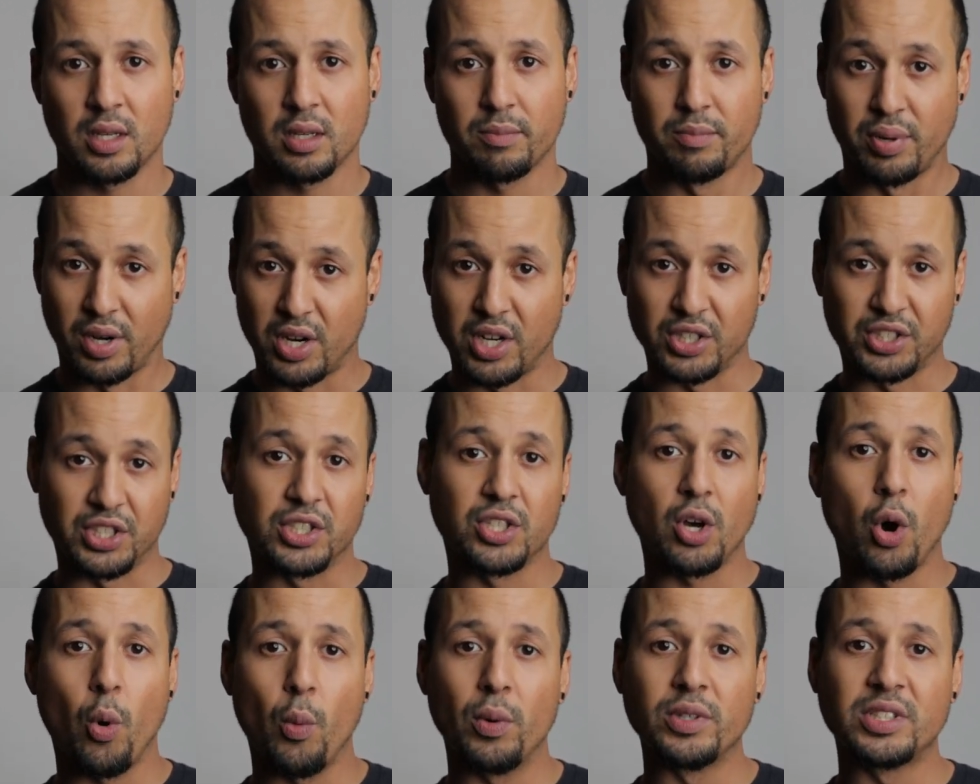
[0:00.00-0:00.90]
Because there's
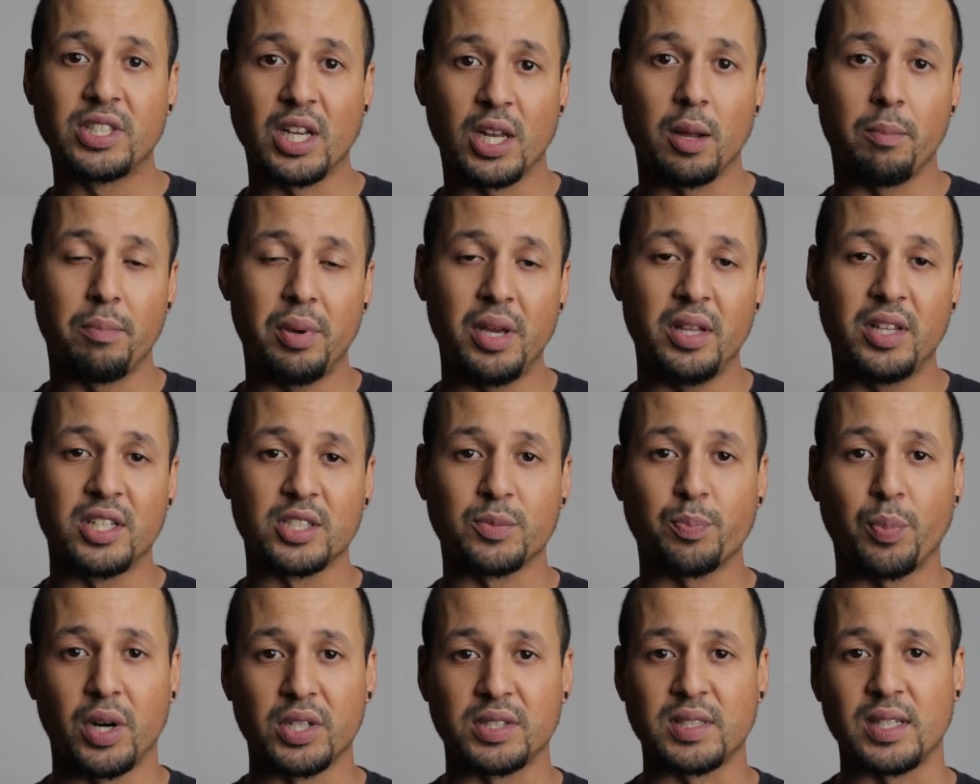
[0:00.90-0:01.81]
always gonna be this
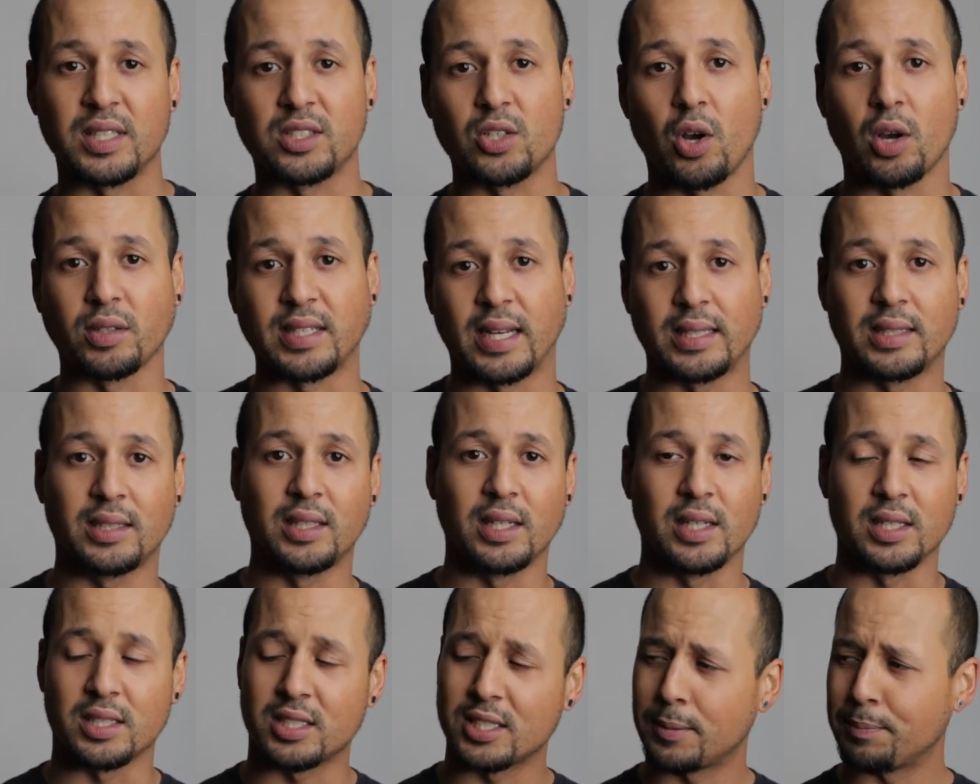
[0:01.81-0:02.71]
person that talks like
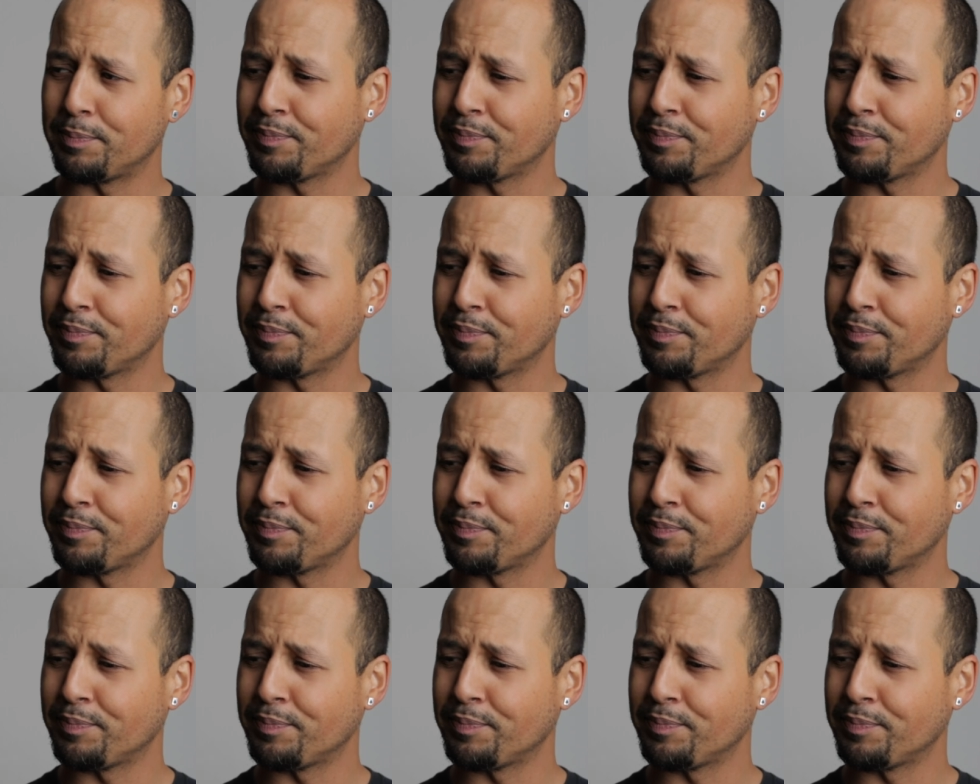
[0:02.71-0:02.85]
this.